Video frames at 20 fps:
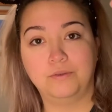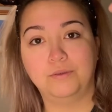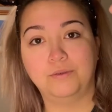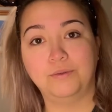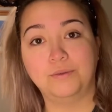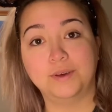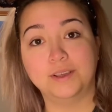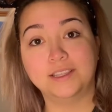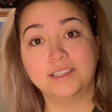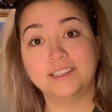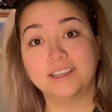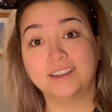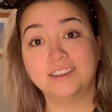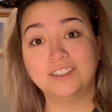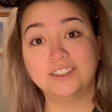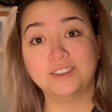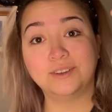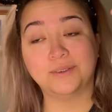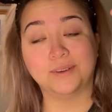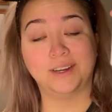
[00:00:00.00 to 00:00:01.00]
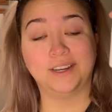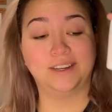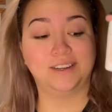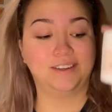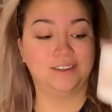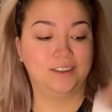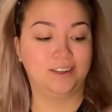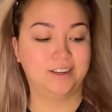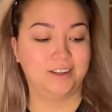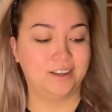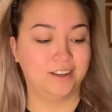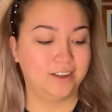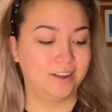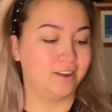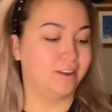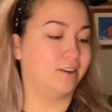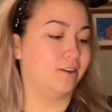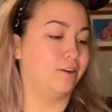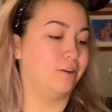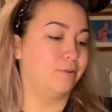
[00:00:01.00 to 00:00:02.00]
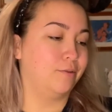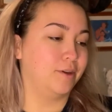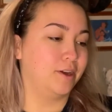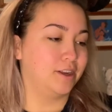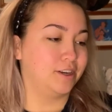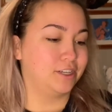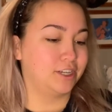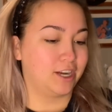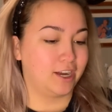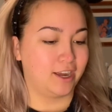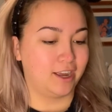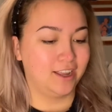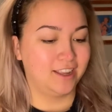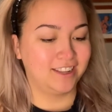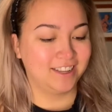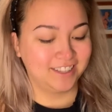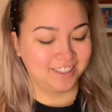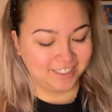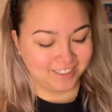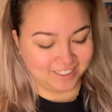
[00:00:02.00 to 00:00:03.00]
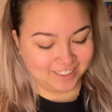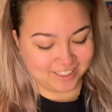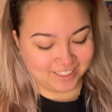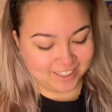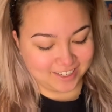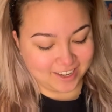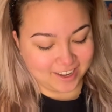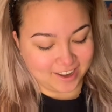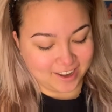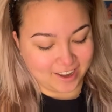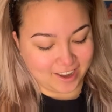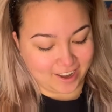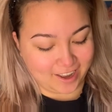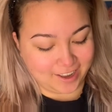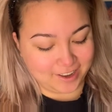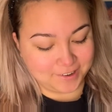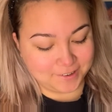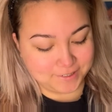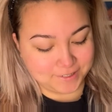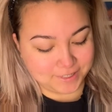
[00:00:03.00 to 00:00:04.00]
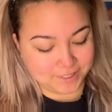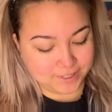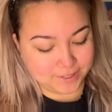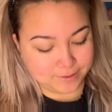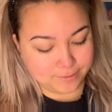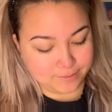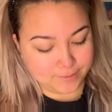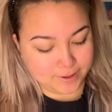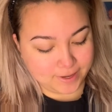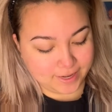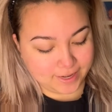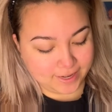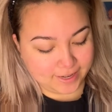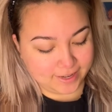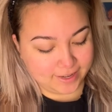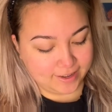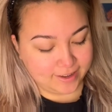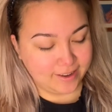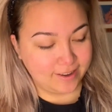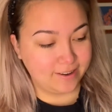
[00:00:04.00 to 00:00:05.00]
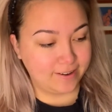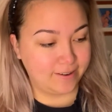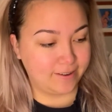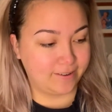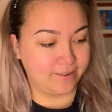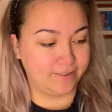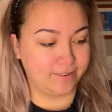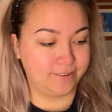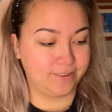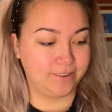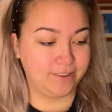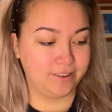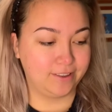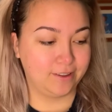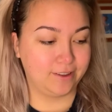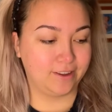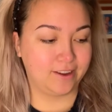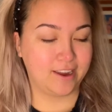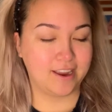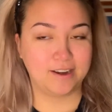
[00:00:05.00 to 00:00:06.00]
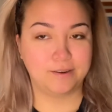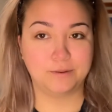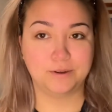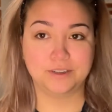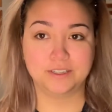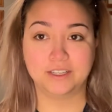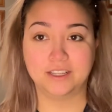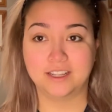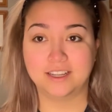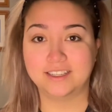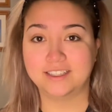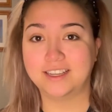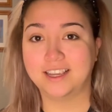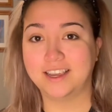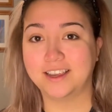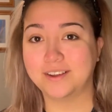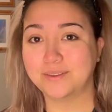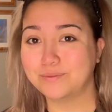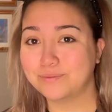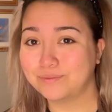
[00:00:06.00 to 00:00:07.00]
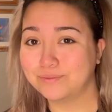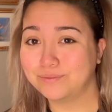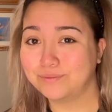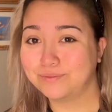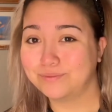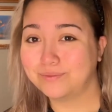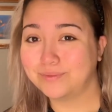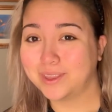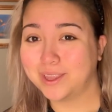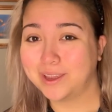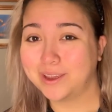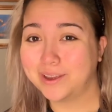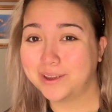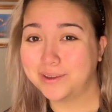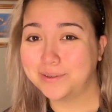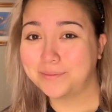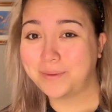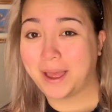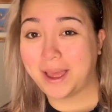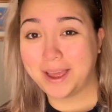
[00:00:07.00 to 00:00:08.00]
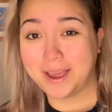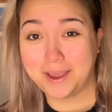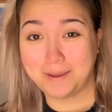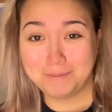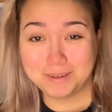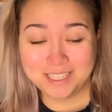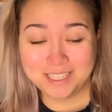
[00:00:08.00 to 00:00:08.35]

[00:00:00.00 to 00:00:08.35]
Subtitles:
with Sunscreen, which I used to be, the kind of person that's like, I'm